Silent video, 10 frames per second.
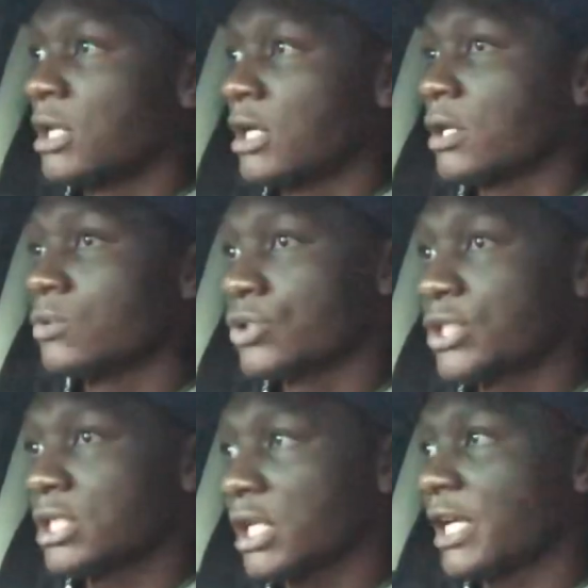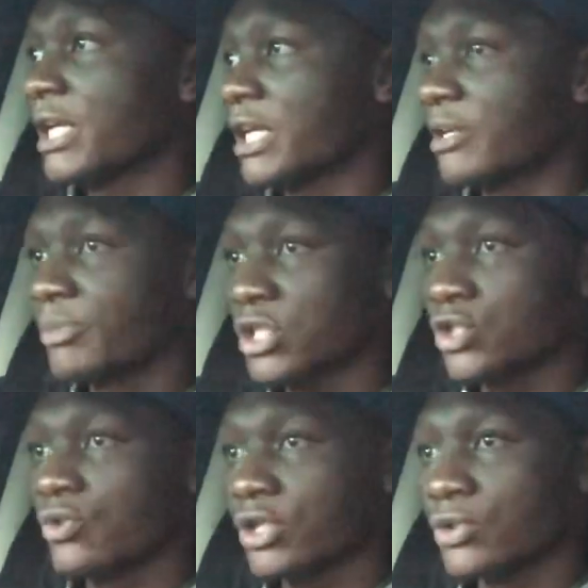uh, watch it like and make
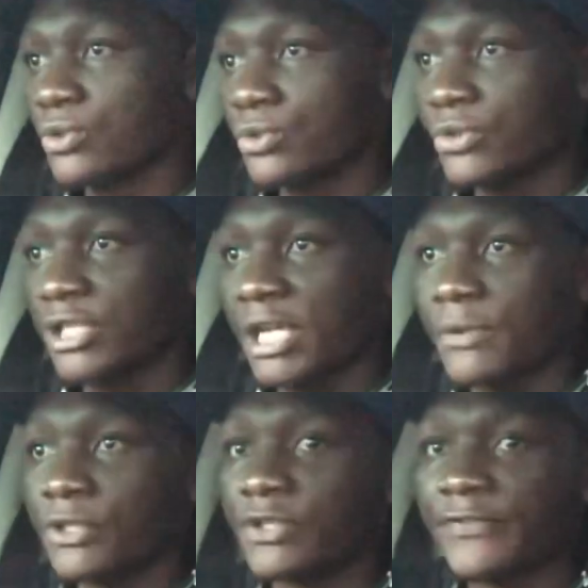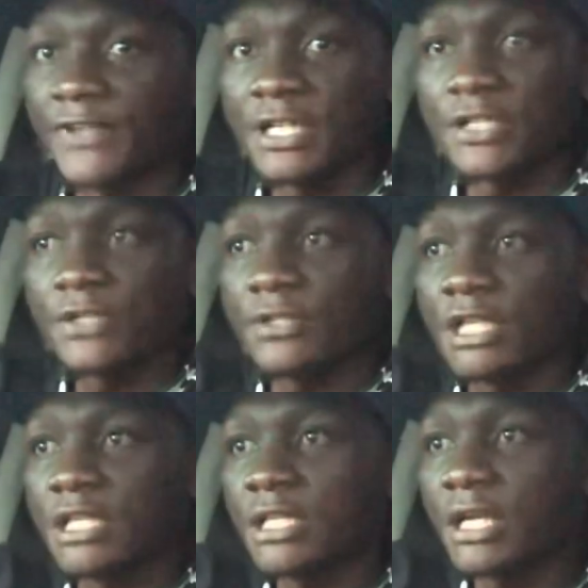sure you share with your friends so
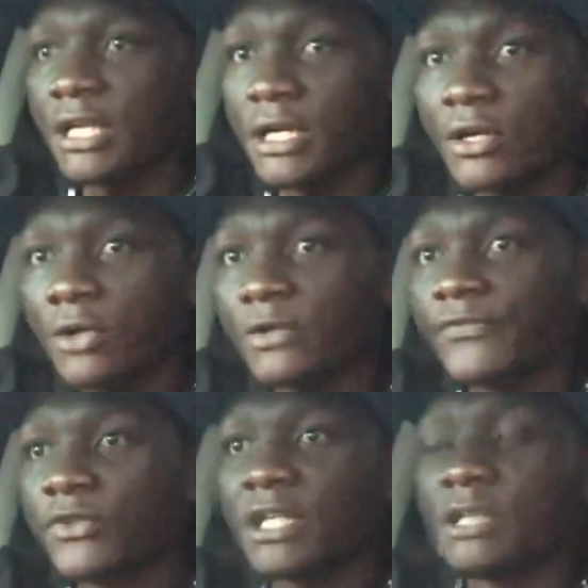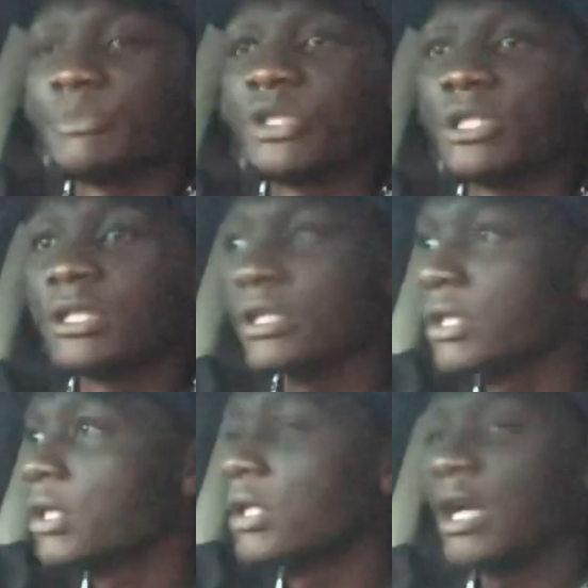that uh, all of you can be
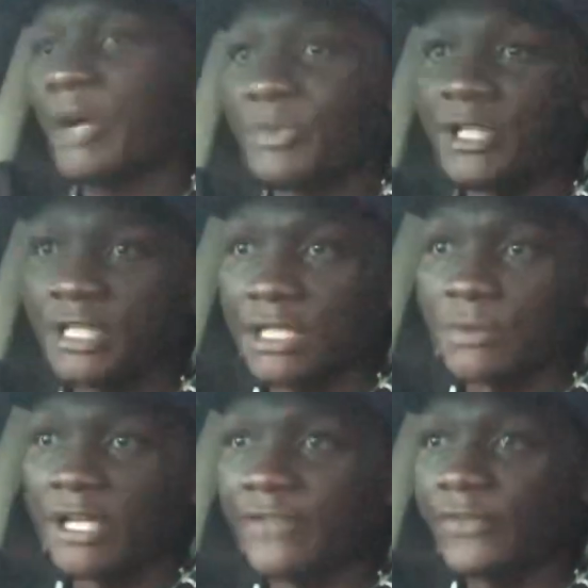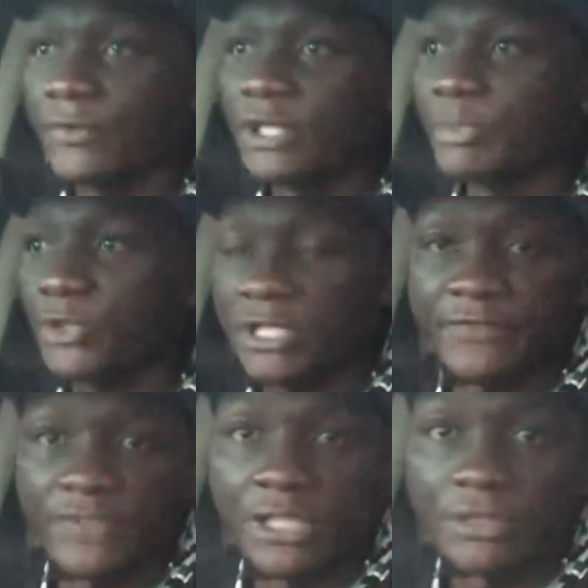updated whenever we post a
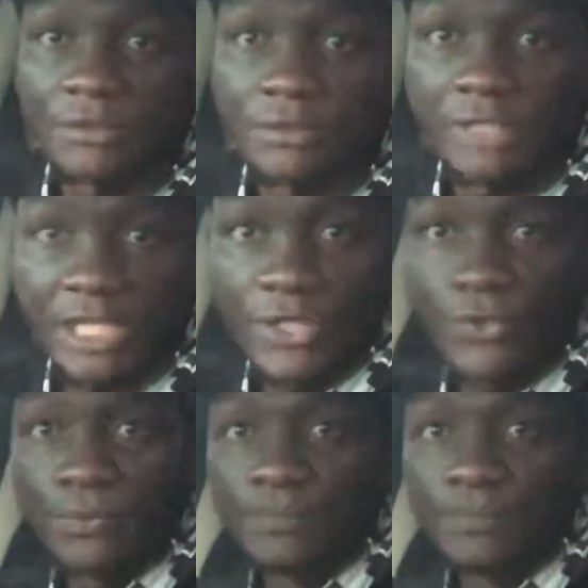video thank you